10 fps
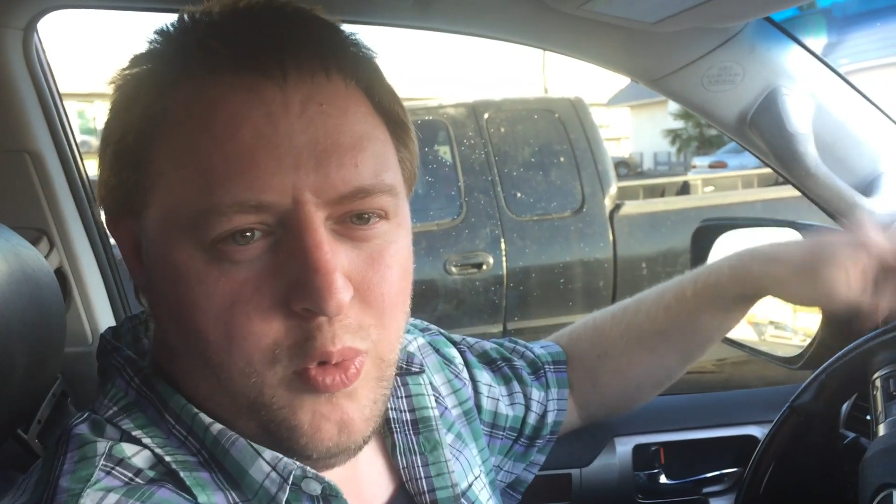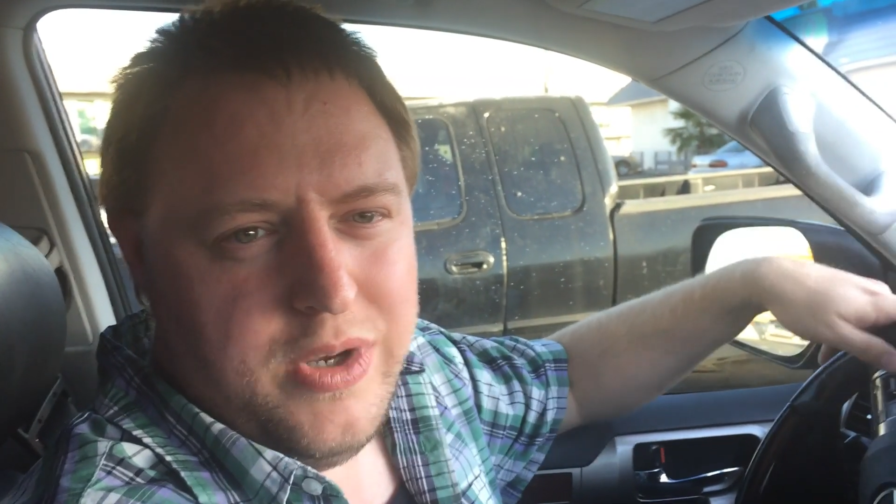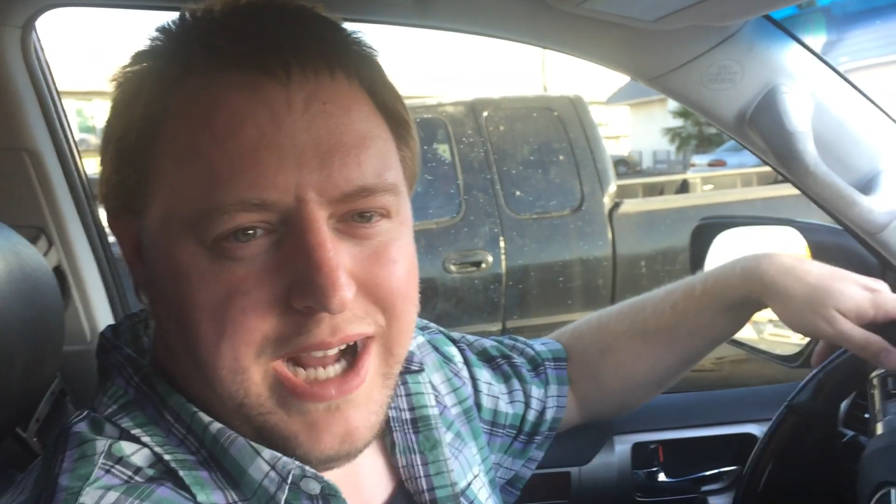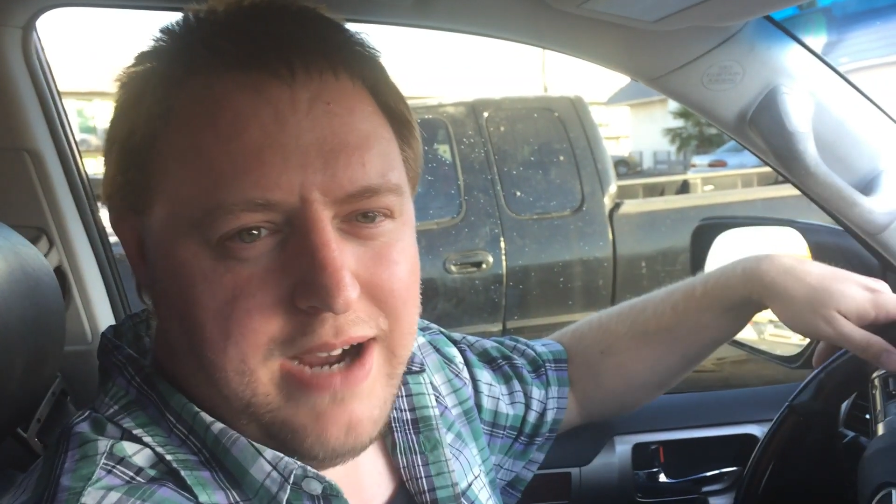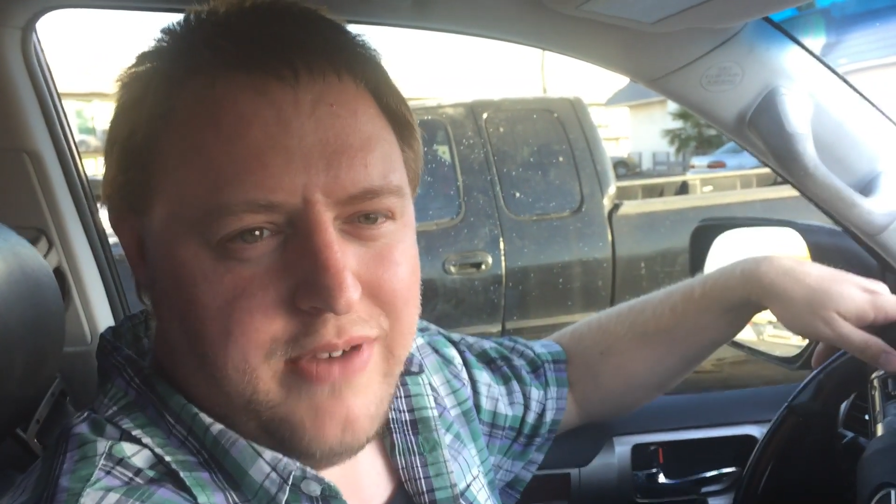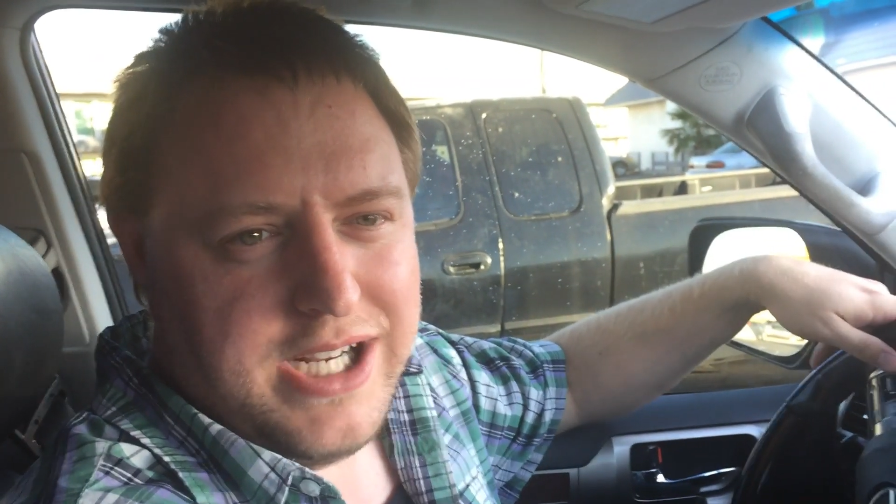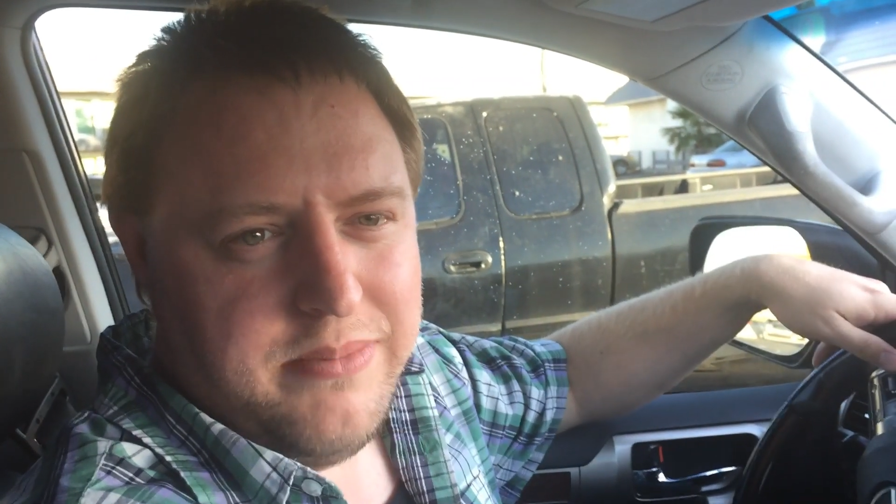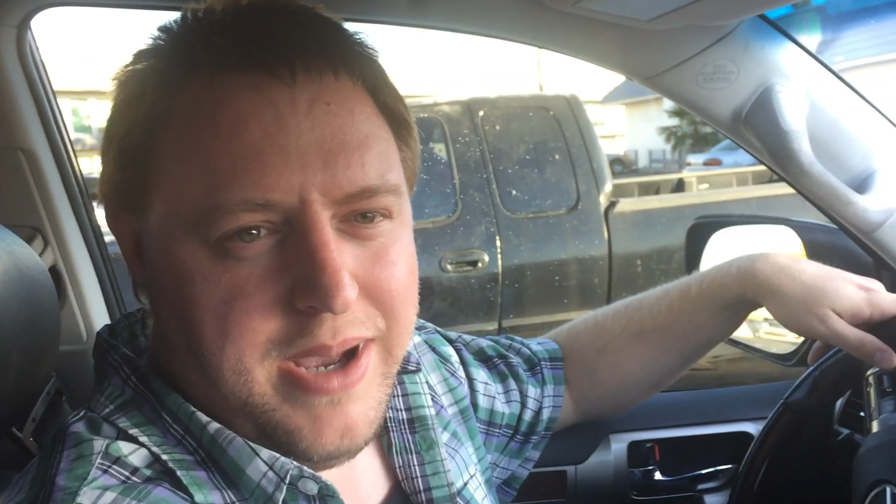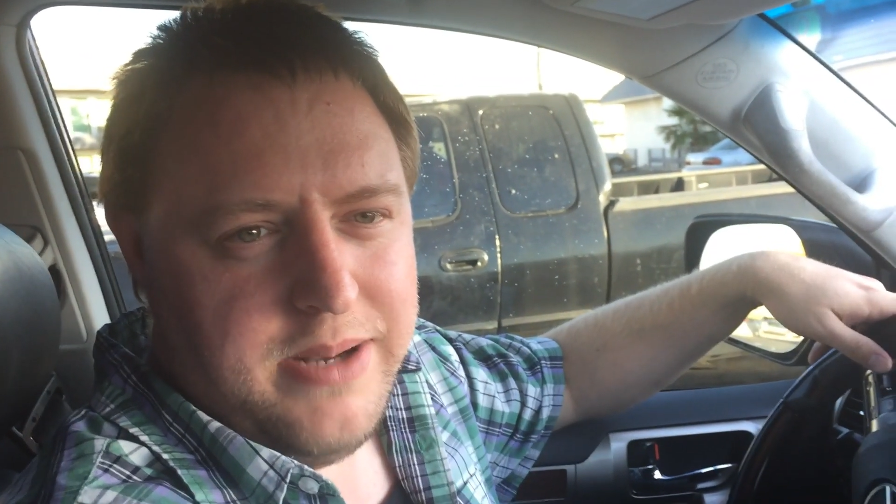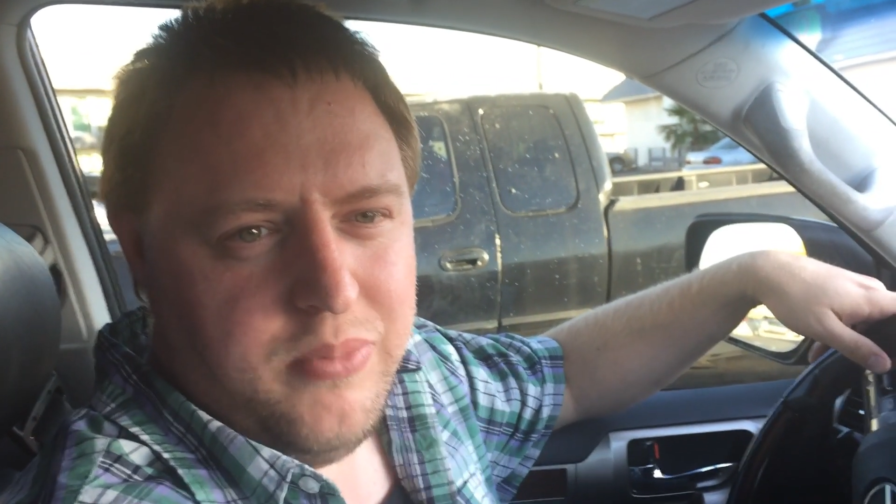would not
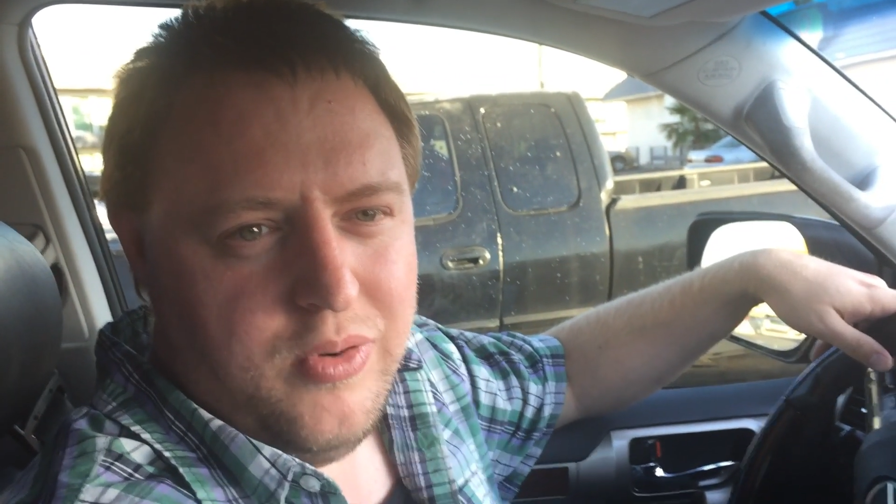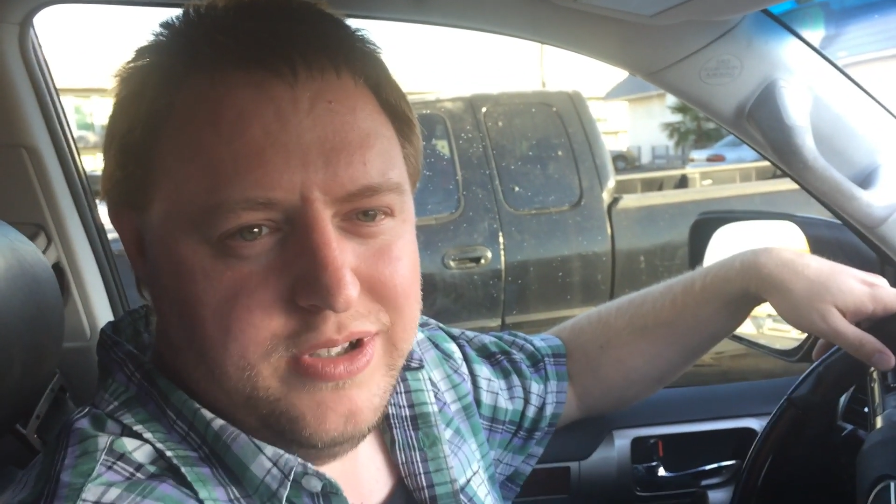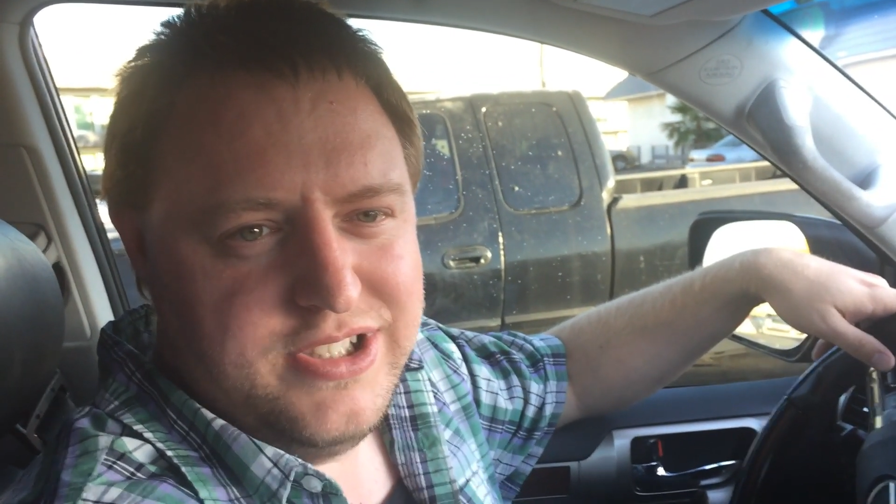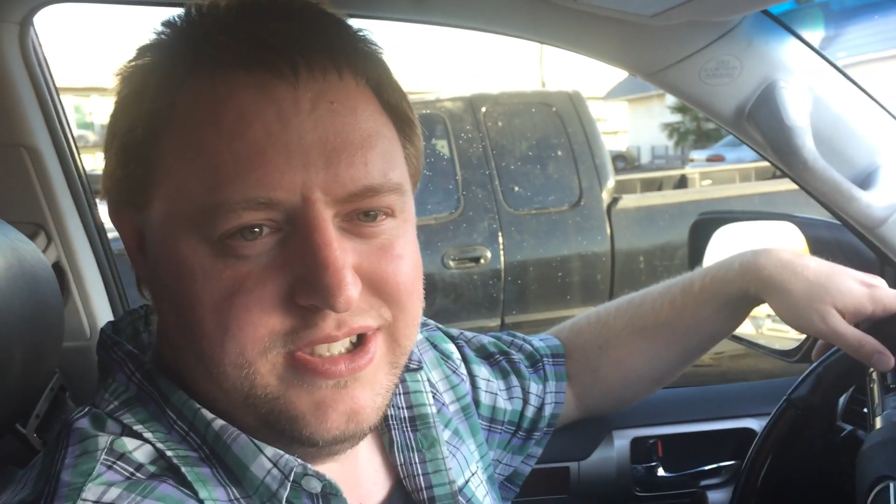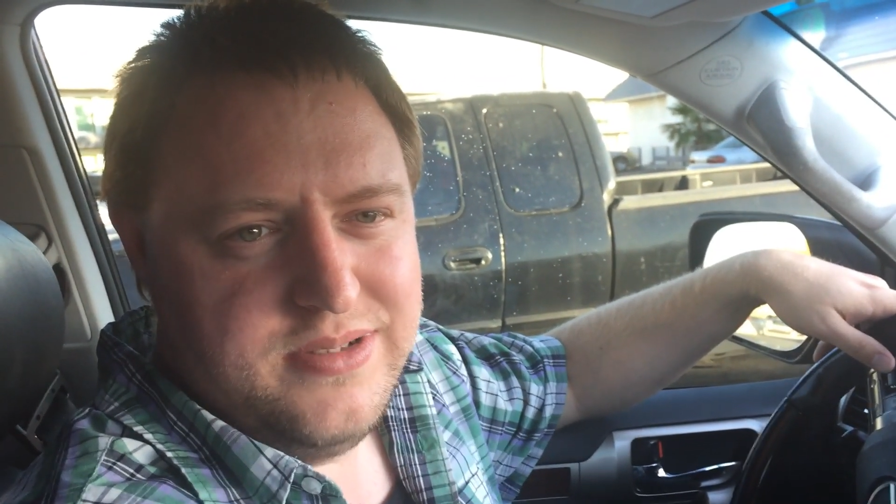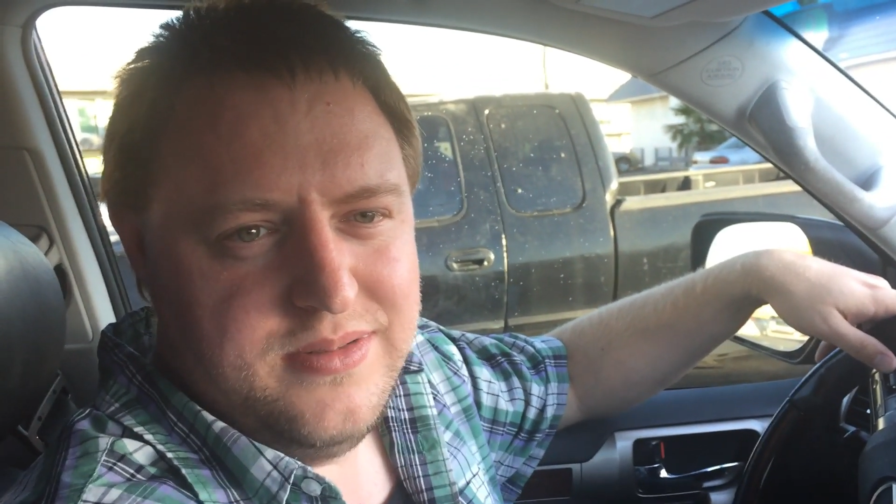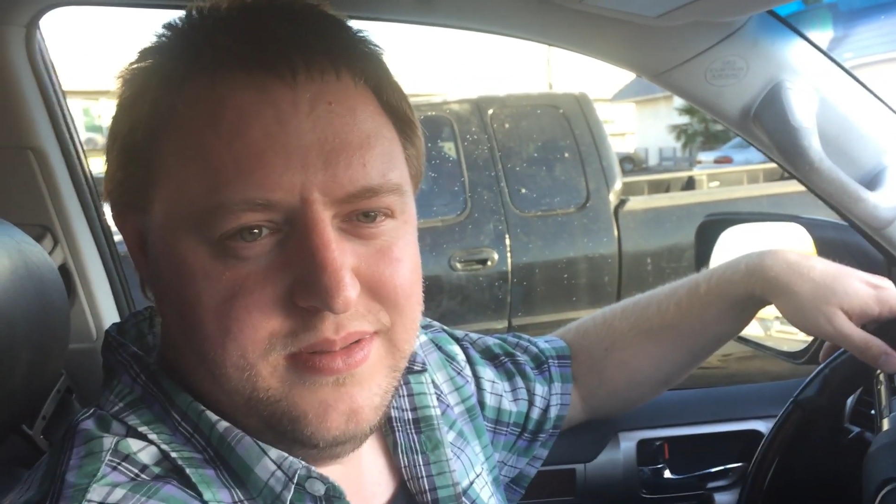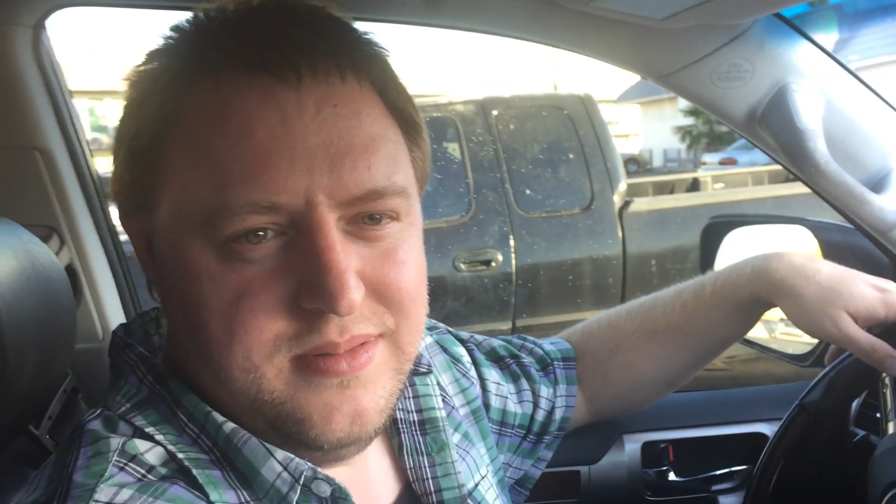recommend, boys.